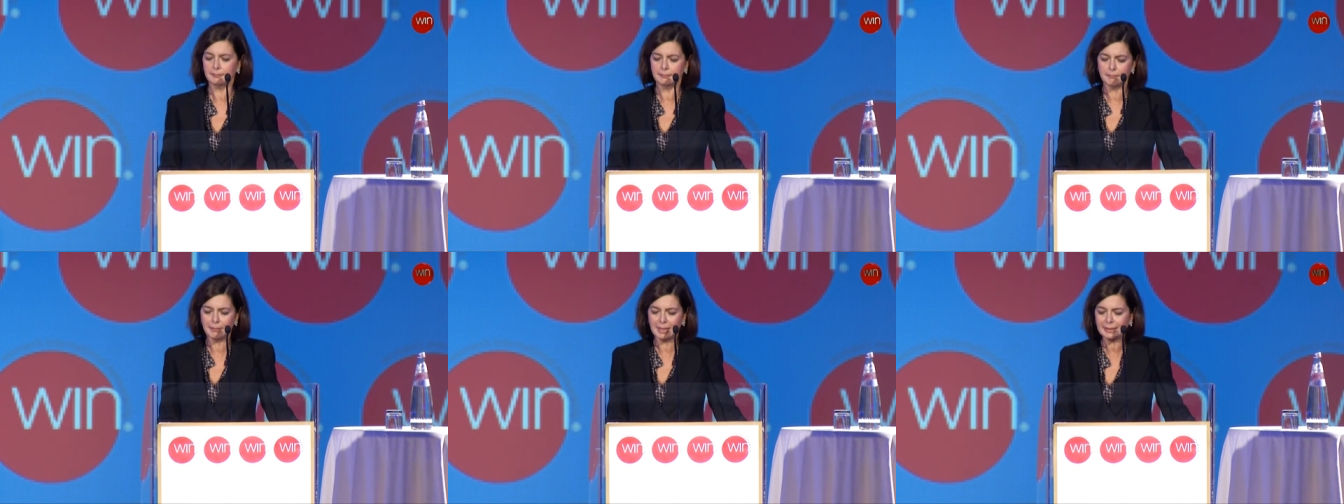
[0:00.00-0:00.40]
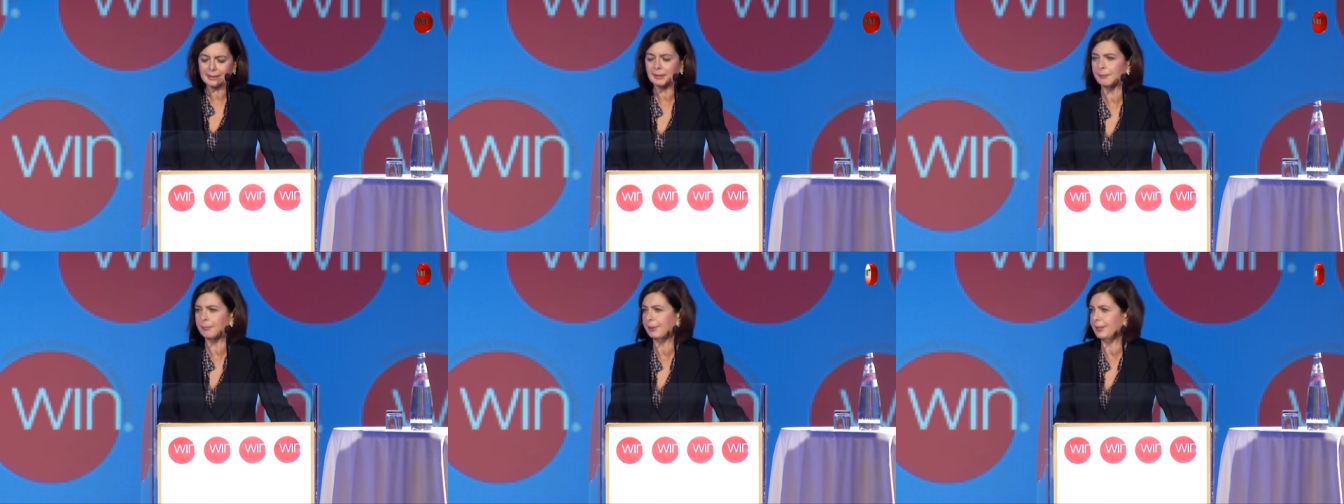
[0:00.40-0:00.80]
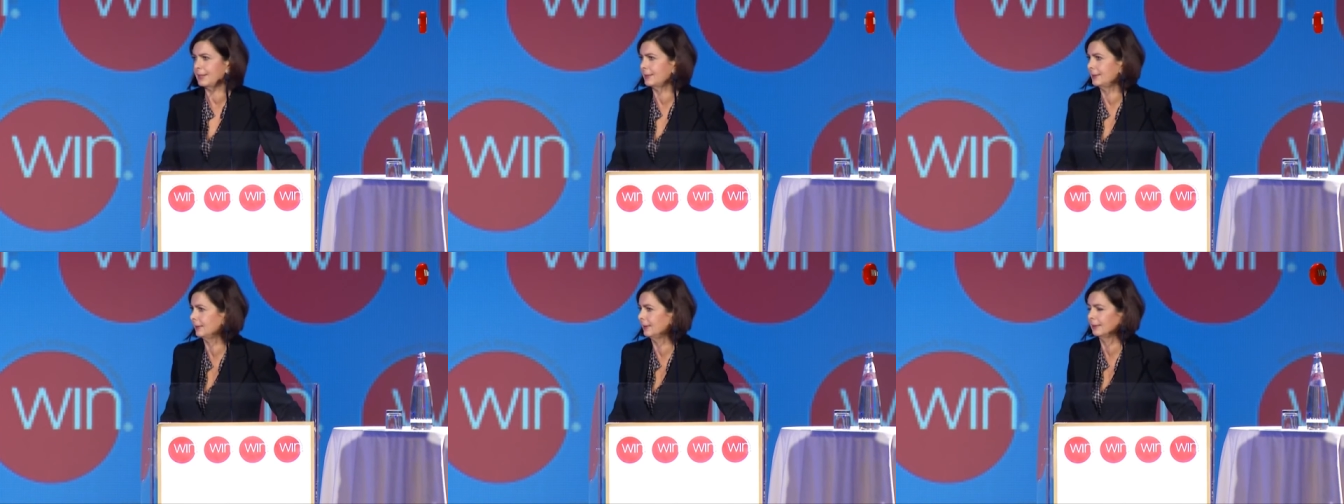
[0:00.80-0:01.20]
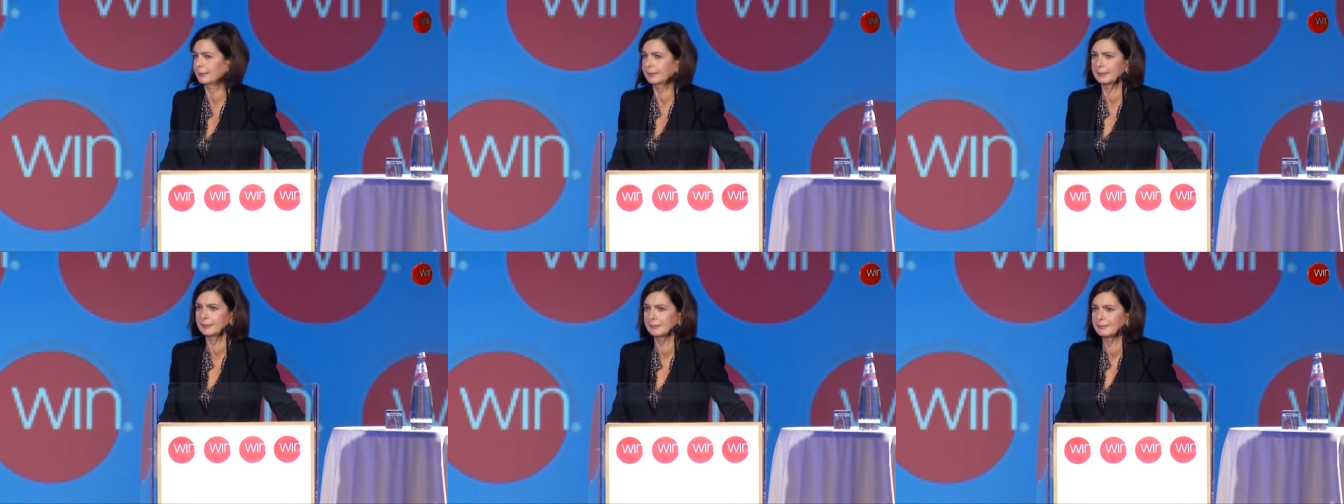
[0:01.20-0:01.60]
Madam
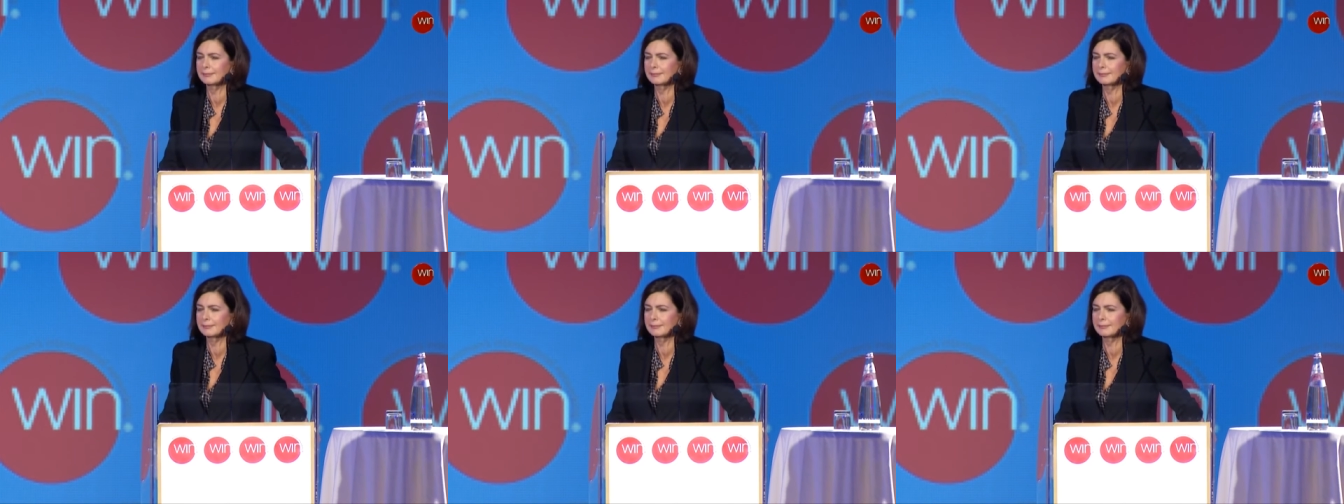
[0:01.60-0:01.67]
President.